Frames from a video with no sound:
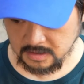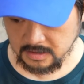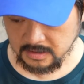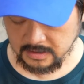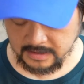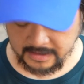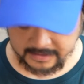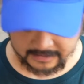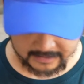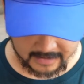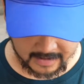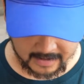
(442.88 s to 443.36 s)

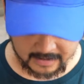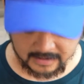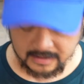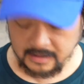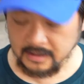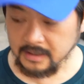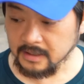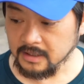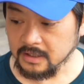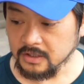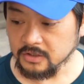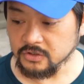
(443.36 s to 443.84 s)
like that,
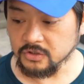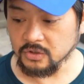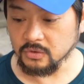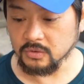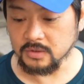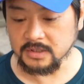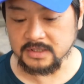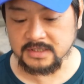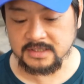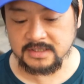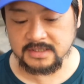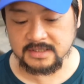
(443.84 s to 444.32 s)
so
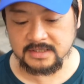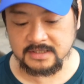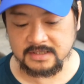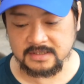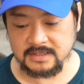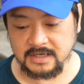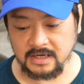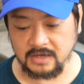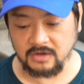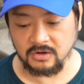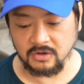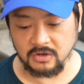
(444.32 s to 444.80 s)
it's
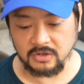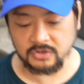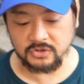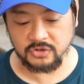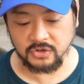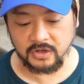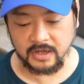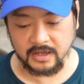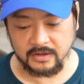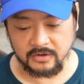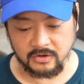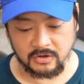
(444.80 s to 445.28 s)
stuck on
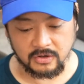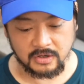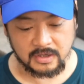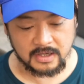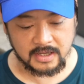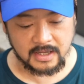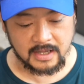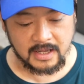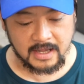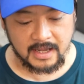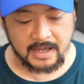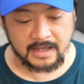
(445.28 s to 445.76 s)
together.
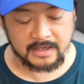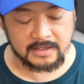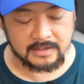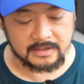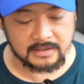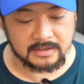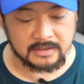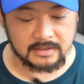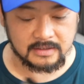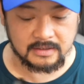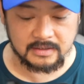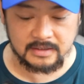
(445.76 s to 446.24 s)

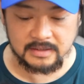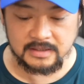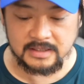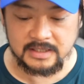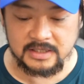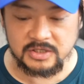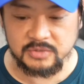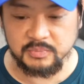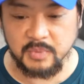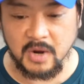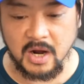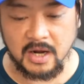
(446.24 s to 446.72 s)
And
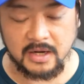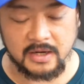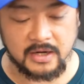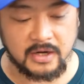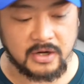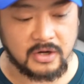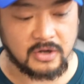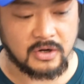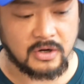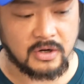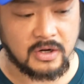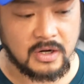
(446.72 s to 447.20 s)
this part
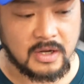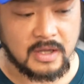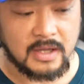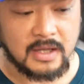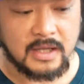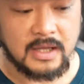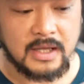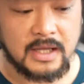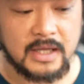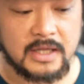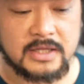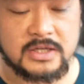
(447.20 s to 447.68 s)
here,
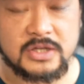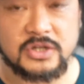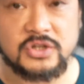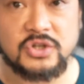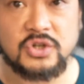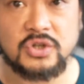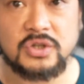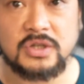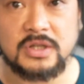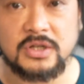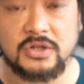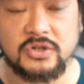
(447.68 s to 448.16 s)
it
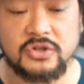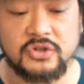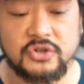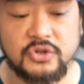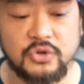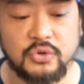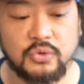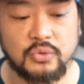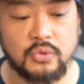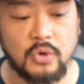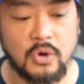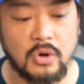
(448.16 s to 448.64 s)
just there's
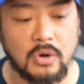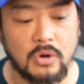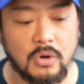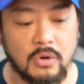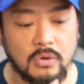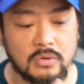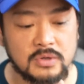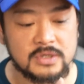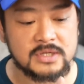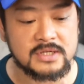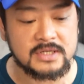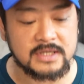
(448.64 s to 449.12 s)
two
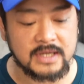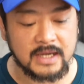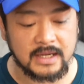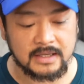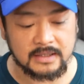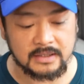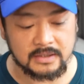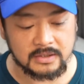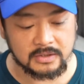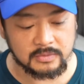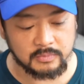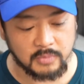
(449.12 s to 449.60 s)
hooks,
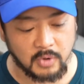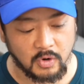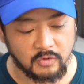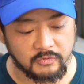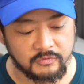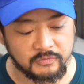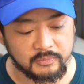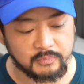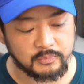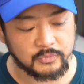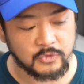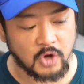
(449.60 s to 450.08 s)
and
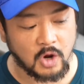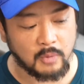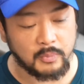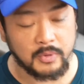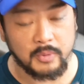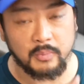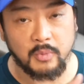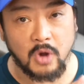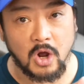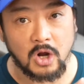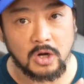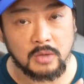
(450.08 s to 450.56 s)
both top
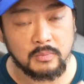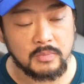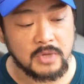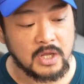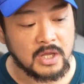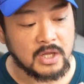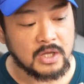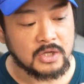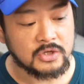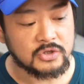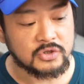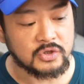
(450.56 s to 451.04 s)
and
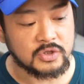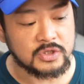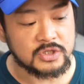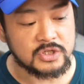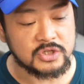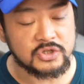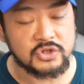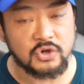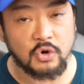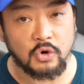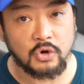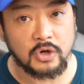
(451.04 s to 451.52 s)
bottom, so you
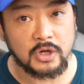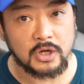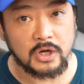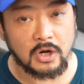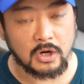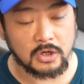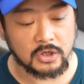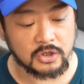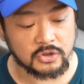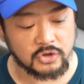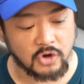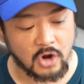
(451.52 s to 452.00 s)
just hook it
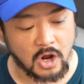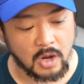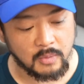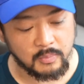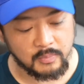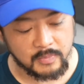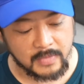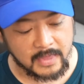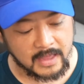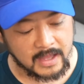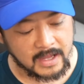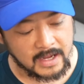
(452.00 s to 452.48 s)
on the
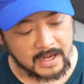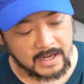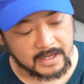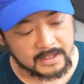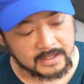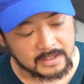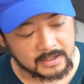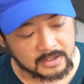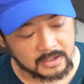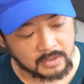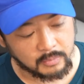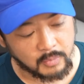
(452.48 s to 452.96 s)
top, and
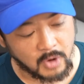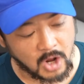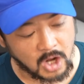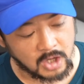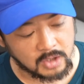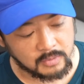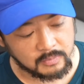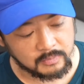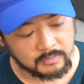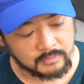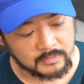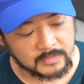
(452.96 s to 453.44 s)
then the
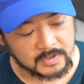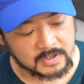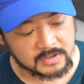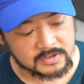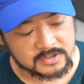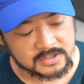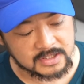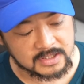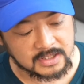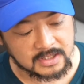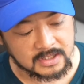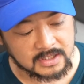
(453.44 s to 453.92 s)
bottom
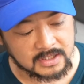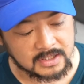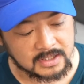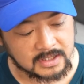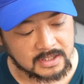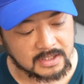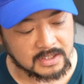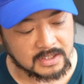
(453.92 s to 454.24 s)
there's a